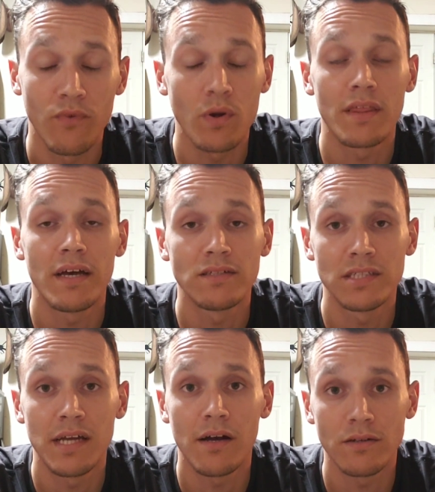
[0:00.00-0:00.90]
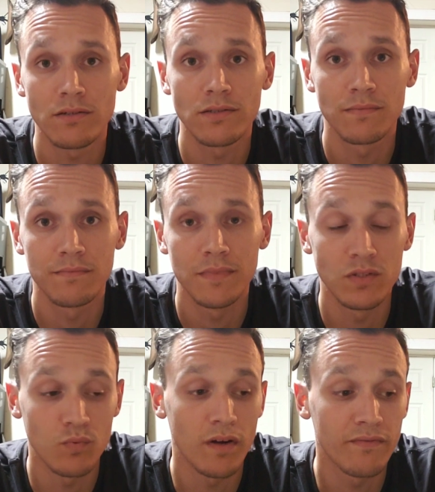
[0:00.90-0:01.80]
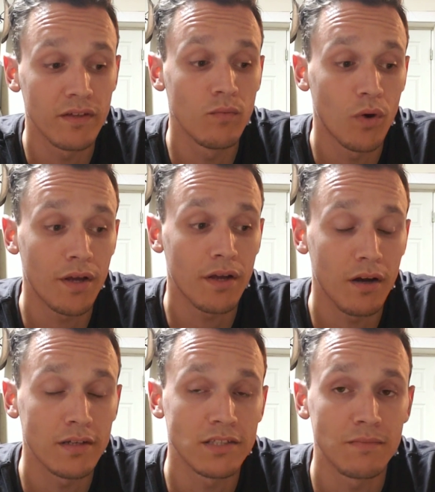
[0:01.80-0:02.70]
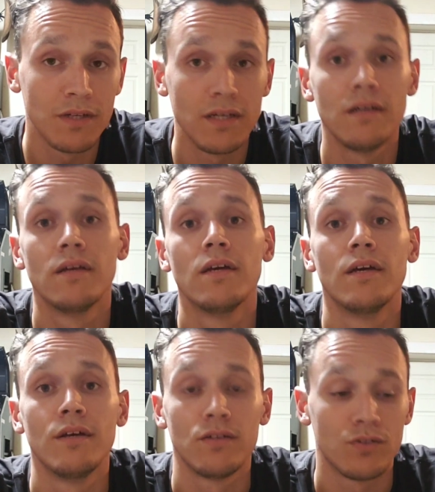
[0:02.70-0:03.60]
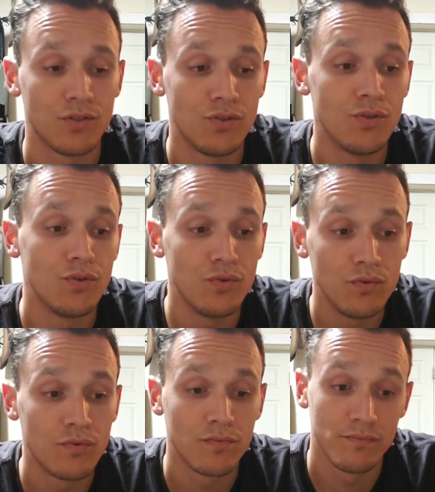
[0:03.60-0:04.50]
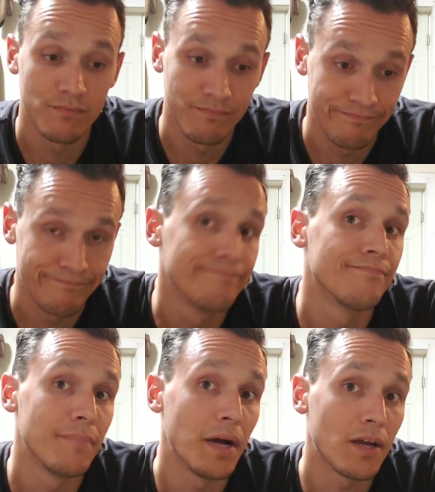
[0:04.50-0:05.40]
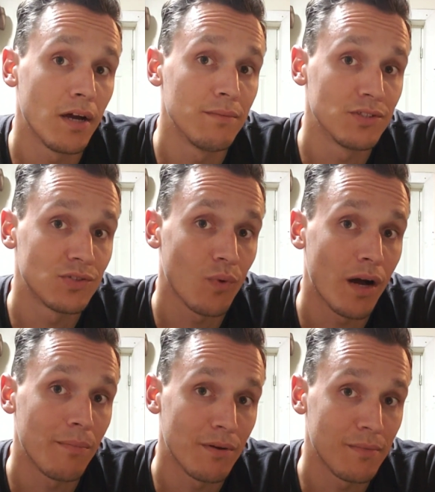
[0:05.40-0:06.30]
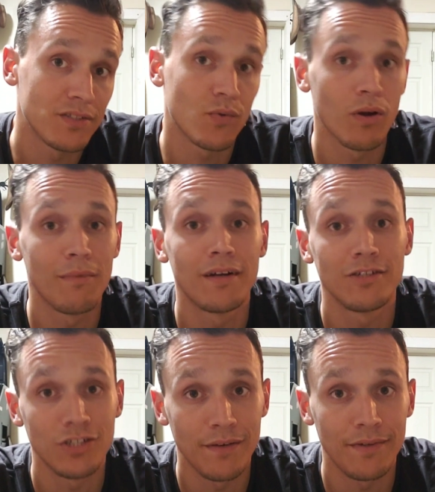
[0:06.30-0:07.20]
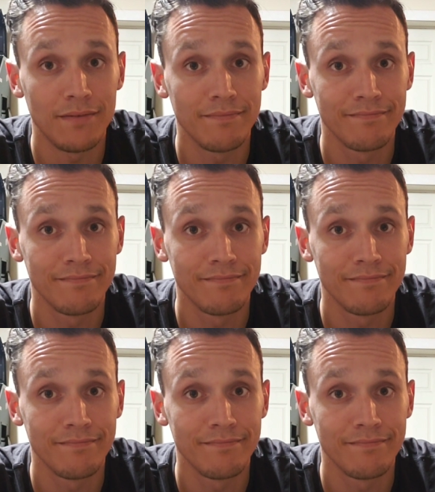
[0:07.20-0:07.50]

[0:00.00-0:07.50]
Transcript: $4,000 is roughly what it cost me to do my Cummins swap on my square body Chevy.